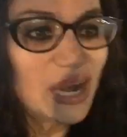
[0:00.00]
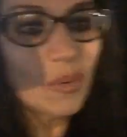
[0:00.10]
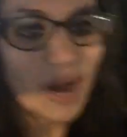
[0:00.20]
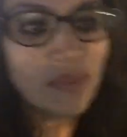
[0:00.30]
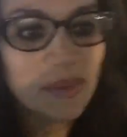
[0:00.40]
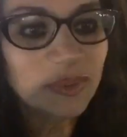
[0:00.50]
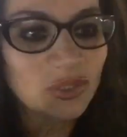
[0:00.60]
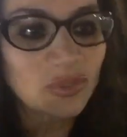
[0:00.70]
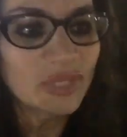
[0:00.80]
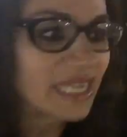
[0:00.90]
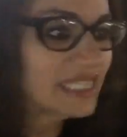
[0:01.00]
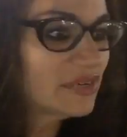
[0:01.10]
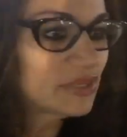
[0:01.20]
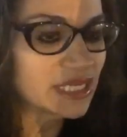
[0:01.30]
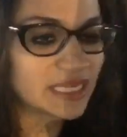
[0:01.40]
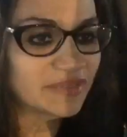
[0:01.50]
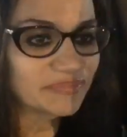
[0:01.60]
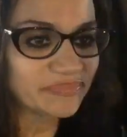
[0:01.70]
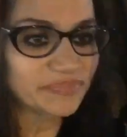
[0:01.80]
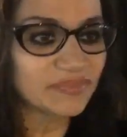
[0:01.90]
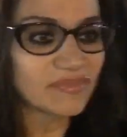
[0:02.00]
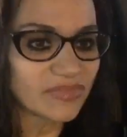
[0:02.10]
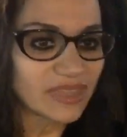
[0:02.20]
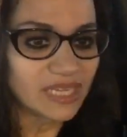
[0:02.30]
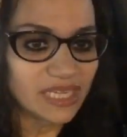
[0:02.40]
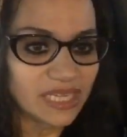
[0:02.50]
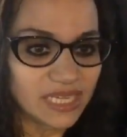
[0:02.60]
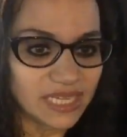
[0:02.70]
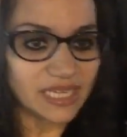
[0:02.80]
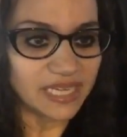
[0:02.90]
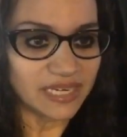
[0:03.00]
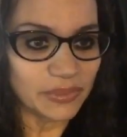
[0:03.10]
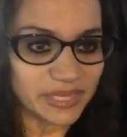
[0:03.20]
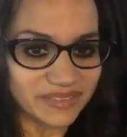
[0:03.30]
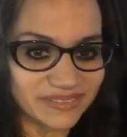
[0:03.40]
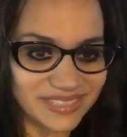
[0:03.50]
Why do people do that? Seriously. Anyway.